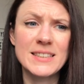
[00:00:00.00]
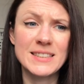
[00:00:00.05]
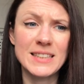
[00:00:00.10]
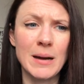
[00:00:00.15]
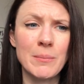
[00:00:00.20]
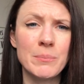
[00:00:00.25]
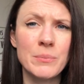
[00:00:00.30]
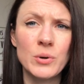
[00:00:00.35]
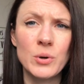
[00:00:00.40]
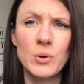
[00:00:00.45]

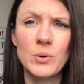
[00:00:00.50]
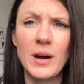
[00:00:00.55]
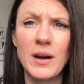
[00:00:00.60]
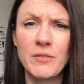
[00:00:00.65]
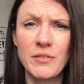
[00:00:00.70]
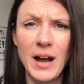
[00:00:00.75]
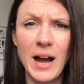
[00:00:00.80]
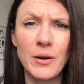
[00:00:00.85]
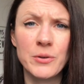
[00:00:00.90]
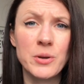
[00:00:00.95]
example of
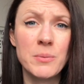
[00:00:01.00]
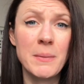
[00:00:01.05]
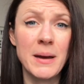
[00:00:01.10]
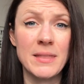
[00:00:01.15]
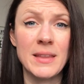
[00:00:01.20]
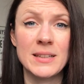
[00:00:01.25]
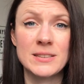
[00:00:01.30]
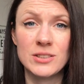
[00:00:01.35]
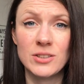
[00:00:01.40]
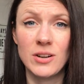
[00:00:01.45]
how you met
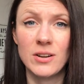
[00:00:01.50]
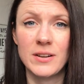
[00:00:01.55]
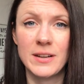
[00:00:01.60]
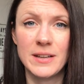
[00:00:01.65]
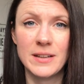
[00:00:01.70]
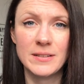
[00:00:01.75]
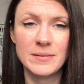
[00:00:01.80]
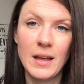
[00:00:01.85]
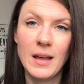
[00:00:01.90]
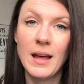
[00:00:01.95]
that
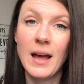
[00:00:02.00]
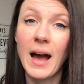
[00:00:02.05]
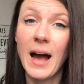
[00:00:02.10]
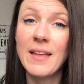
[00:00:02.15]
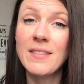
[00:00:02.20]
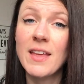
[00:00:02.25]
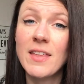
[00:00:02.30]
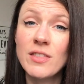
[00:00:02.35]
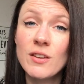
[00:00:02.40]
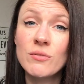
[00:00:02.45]
target.
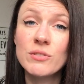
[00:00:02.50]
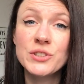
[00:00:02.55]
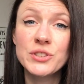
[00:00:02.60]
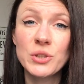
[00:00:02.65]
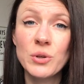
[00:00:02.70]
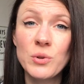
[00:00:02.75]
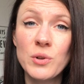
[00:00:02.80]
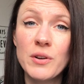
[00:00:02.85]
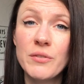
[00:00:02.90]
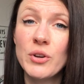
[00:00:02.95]
And then the
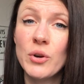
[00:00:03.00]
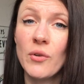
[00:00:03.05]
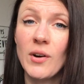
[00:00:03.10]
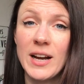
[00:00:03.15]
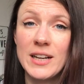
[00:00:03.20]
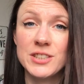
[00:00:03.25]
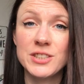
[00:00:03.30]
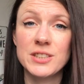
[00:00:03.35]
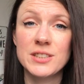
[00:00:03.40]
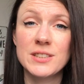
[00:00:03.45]
result of your
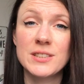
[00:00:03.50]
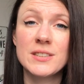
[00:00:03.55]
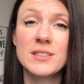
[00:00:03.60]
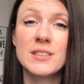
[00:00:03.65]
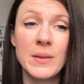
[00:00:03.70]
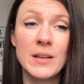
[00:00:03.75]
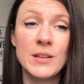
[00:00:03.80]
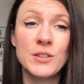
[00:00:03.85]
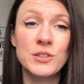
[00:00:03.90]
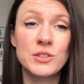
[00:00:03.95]
actions,
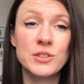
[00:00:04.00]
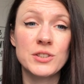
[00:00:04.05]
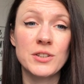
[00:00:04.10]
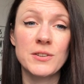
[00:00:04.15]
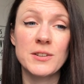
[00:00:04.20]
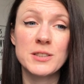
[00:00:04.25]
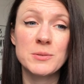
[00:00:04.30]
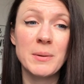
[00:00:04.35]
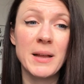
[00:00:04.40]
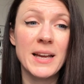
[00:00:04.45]
you're just going to
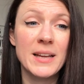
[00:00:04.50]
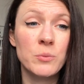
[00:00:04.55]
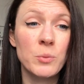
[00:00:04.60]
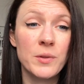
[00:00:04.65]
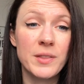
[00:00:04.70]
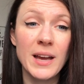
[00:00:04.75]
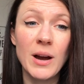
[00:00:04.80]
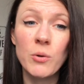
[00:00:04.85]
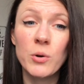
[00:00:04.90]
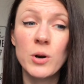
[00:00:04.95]
explain what
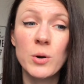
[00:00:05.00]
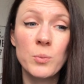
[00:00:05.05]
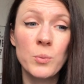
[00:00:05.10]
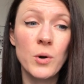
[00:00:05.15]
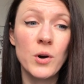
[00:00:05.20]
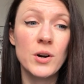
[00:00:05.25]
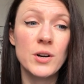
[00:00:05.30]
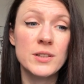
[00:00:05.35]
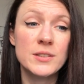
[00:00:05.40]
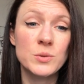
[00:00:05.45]
the outcome
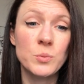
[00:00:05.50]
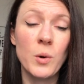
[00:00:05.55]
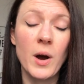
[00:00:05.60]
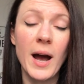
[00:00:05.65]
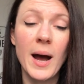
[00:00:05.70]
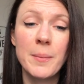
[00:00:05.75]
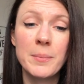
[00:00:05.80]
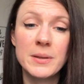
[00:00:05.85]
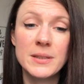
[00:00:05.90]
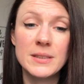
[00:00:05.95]
was, what
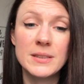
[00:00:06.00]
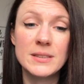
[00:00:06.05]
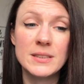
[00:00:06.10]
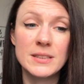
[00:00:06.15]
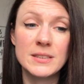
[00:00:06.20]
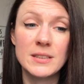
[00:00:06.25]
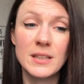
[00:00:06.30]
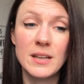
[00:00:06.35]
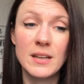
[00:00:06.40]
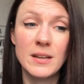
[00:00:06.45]
happened
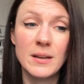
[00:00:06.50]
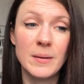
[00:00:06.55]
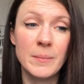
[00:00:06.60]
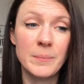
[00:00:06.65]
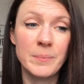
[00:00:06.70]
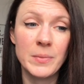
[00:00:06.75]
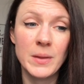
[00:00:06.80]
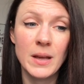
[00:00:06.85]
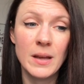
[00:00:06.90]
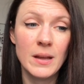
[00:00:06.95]
as
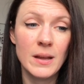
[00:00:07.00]
a